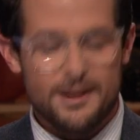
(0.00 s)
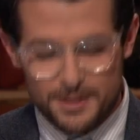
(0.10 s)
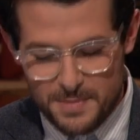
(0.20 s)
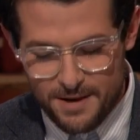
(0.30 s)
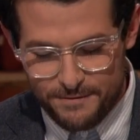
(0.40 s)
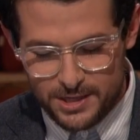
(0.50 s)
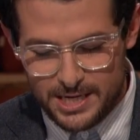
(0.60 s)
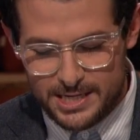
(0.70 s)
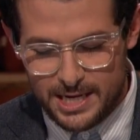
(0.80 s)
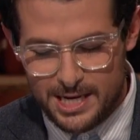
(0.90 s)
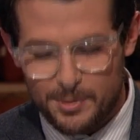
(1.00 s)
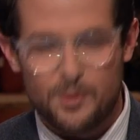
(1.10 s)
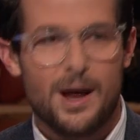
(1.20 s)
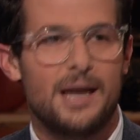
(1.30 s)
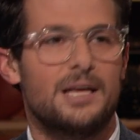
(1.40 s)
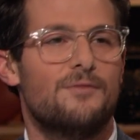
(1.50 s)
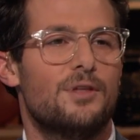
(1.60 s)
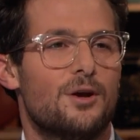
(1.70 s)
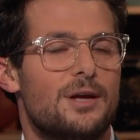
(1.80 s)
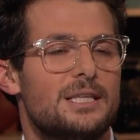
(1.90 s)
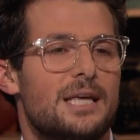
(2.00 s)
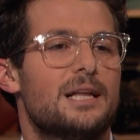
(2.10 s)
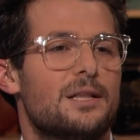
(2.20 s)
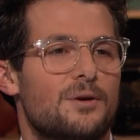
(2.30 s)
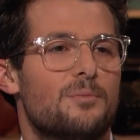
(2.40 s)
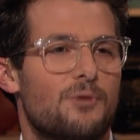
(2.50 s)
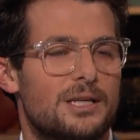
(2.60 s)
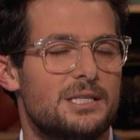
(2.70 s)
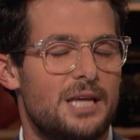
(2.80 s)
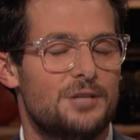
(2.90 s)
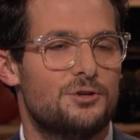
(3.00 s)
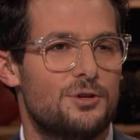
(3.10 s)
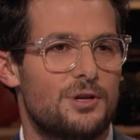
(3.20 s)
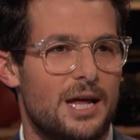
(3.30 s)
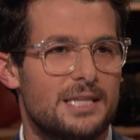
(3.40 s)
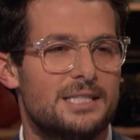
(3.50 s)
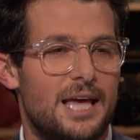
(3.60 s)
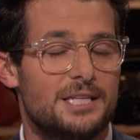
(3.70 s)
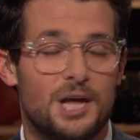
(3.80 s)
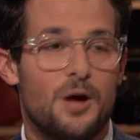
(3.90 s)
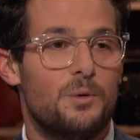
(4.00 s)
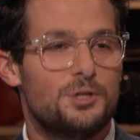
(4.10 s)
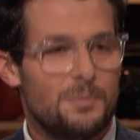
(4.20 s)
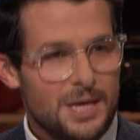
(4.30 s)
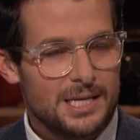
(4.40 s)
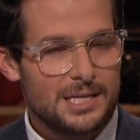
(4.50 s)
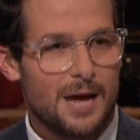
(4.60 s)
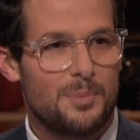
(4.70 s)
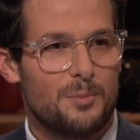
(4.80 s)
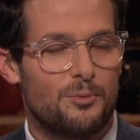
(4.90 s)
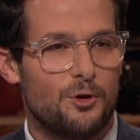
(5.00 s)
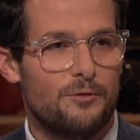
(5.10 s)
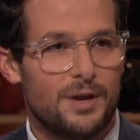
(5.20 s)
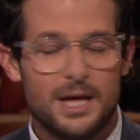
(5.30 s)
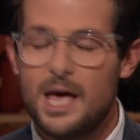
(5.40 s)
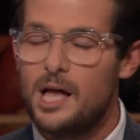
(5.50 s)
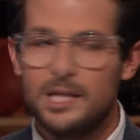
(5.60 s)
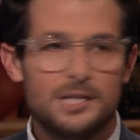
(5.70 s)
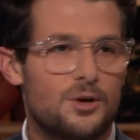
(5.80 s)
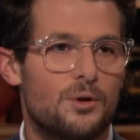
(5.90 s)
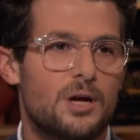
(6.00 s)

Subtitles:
To me, it feels anti-democratic. If there is a clear and present danger to the United States, which to me has not been proven, let's go